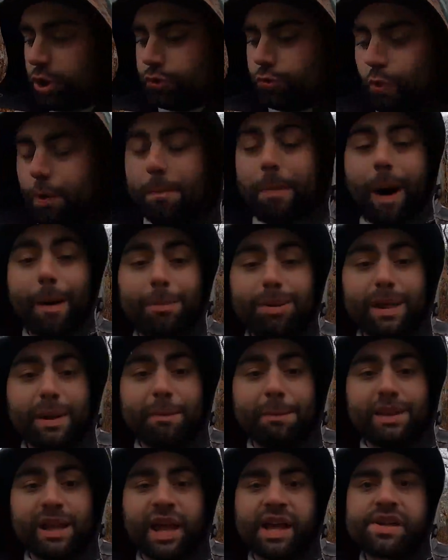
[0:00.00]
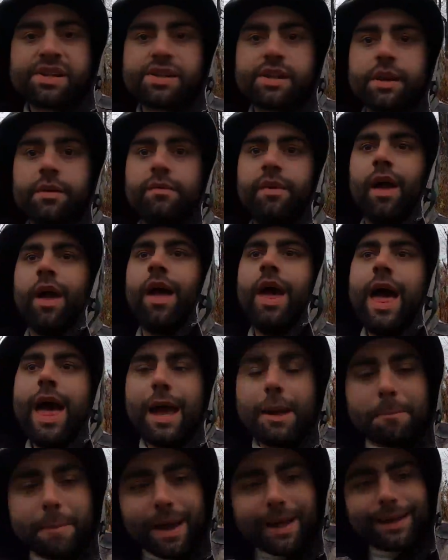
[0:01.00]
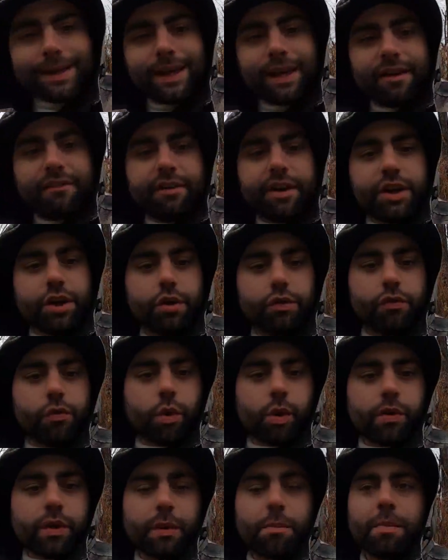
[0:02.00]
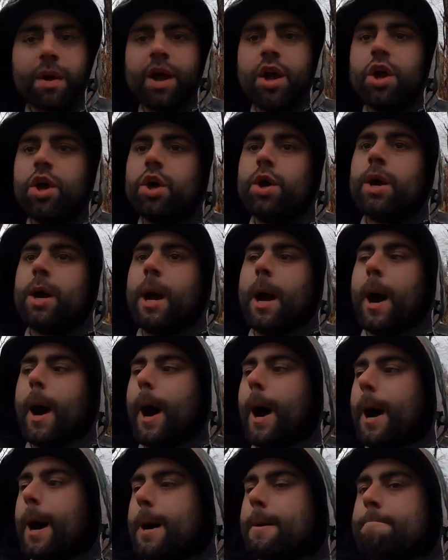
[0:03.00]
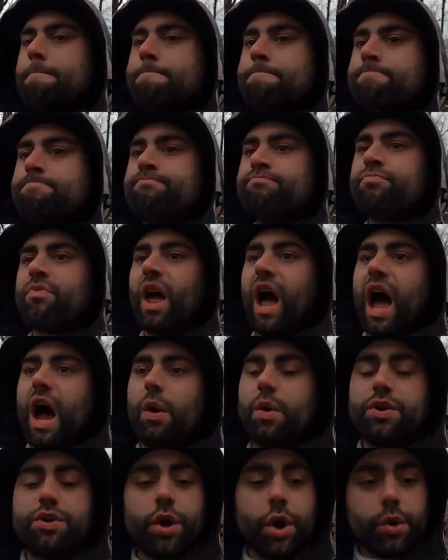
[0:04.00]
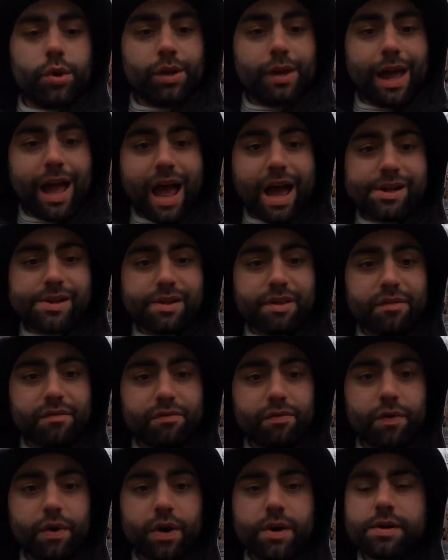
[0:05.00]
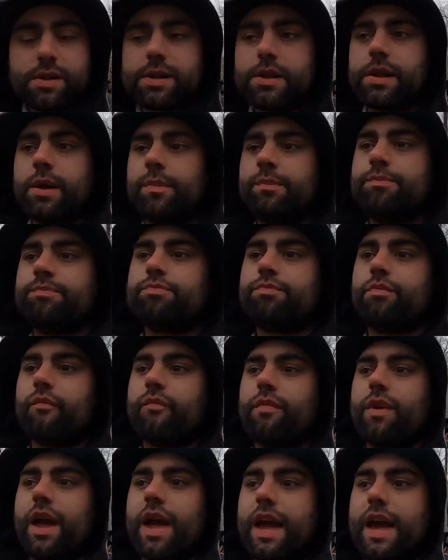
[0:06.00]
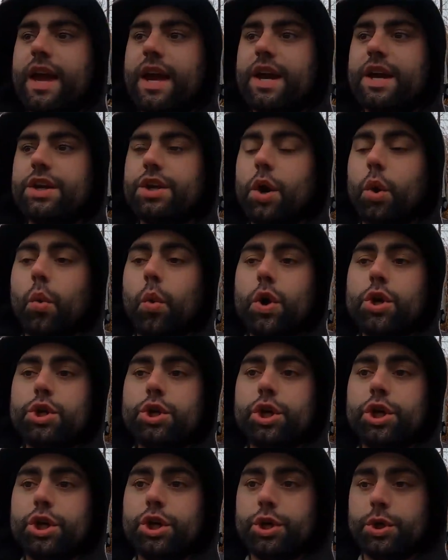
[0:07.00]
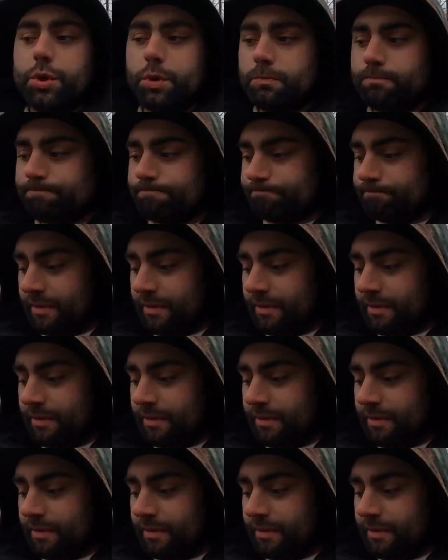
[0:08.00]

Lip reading: to a public place, and making a video for them. I would totally ask them first. And what you could do